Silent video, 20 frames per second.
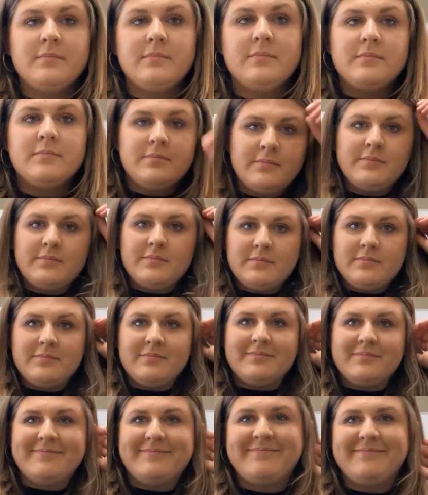
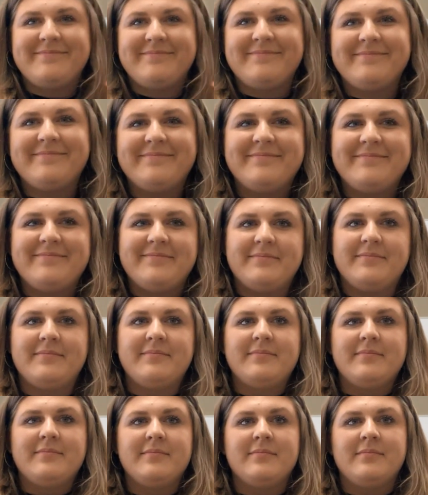
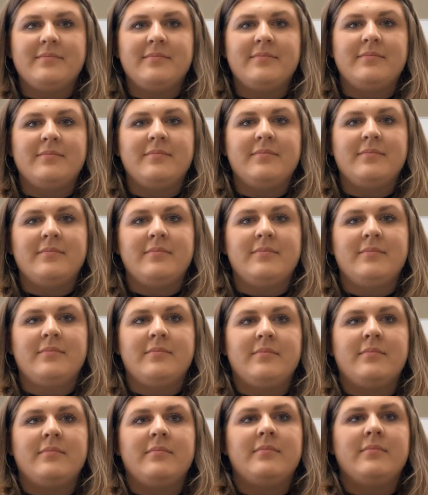
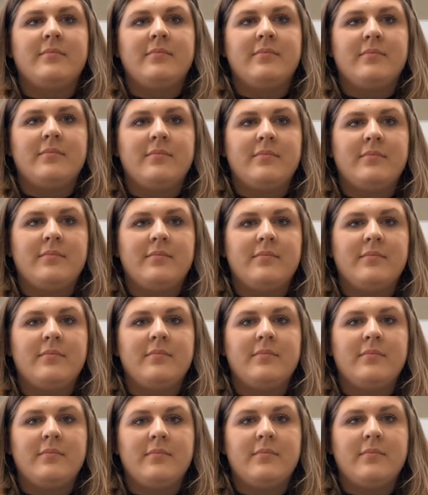
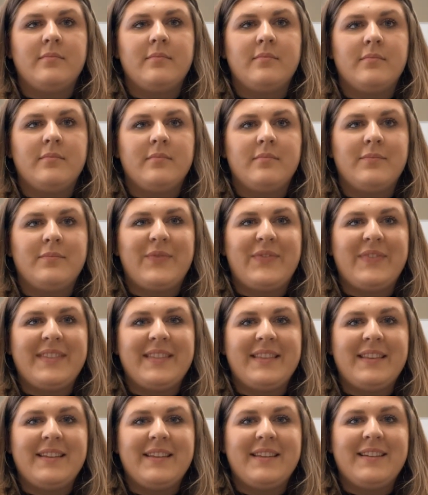
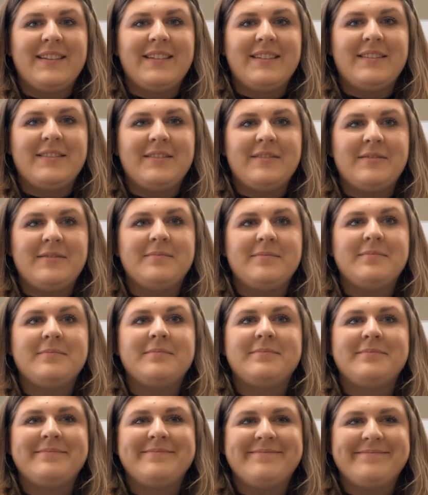
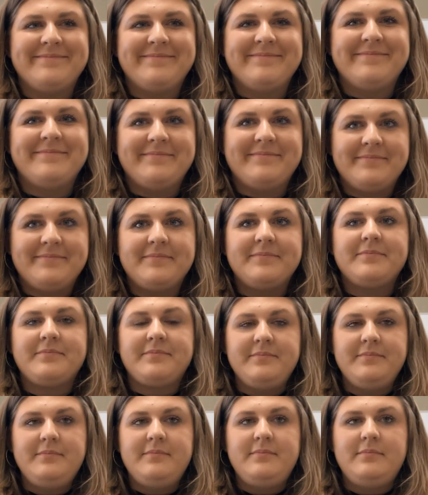
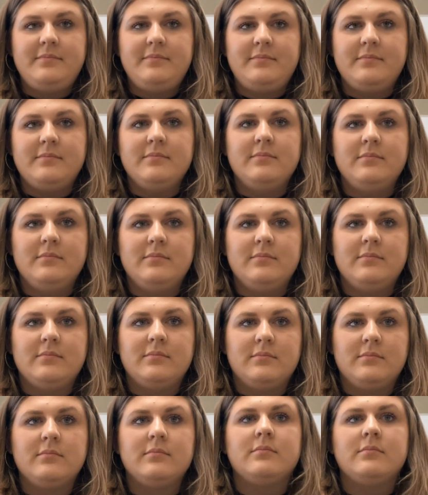(silent)